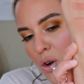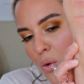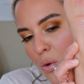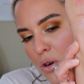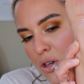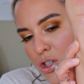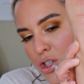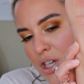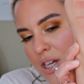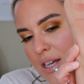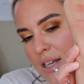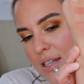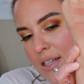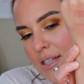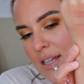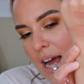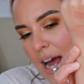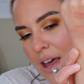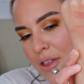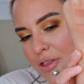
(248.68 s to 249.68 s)
Gorgeous.
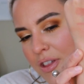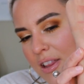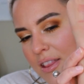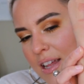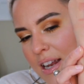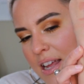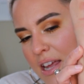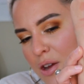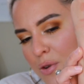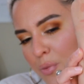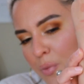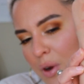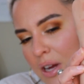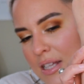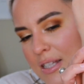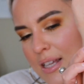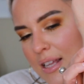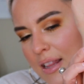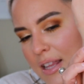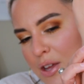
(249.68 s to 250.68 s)
I think that he
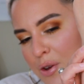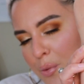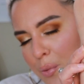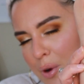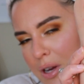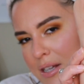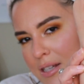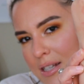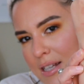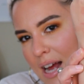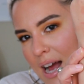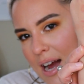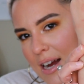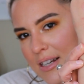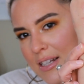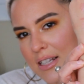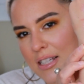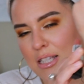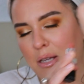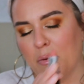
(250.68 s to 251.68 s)
recently
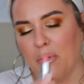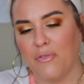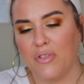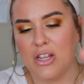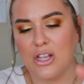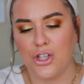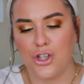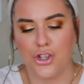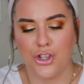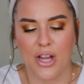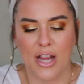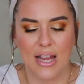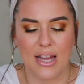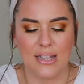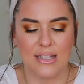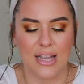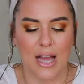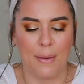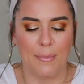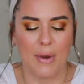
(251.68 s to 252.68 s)
restocked some of these
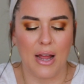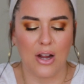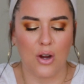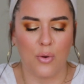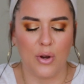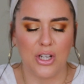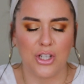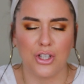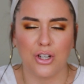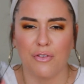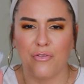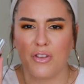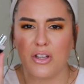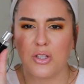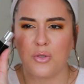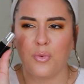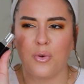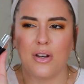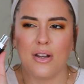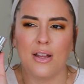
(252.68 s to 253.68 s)
shades. I'm not quite sure if
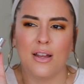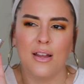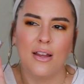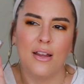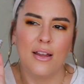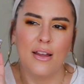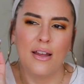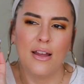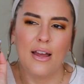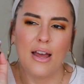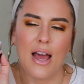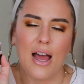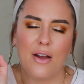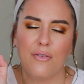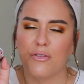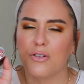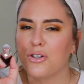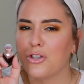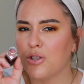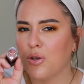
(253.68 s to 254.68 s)
this one
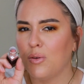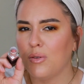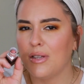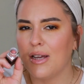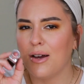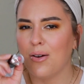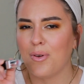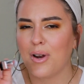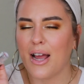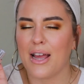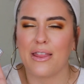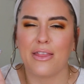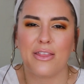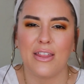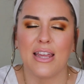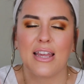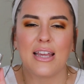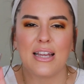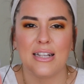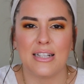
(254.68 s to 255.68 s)
ever sold out. I
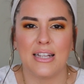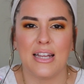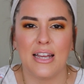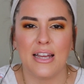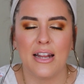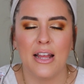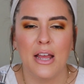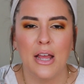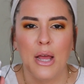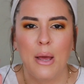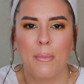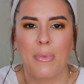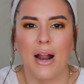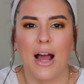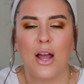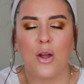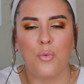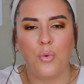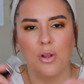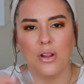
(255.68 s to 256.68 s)
think it did, but
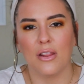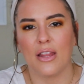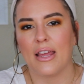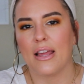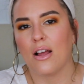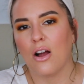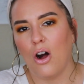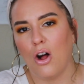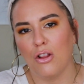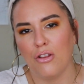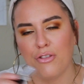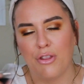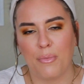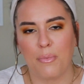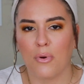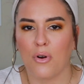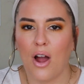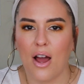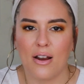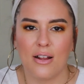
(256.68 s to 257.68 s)
I will link all of the
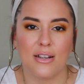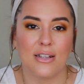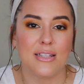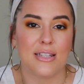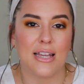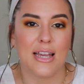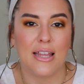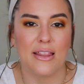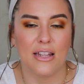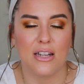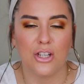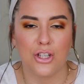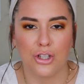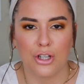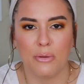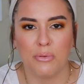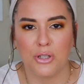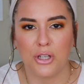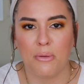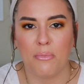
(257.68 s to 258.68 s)
products in the
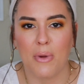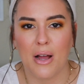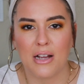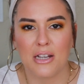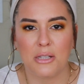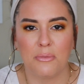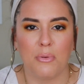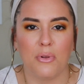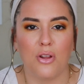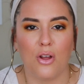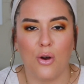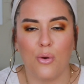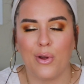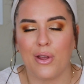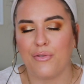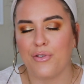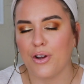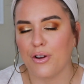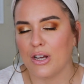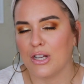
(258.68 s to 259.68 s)
description box below
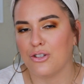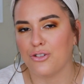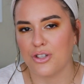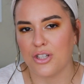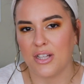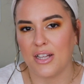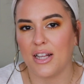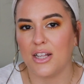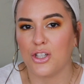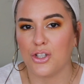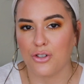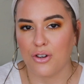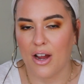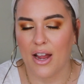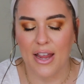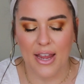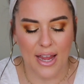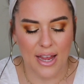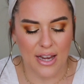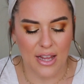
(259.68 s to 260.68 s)
if you're interested in
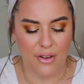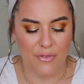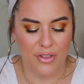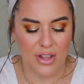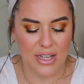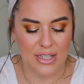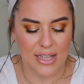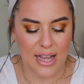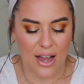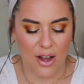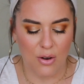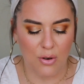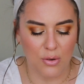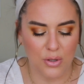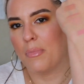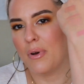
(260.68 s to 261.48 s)
trying any of these out.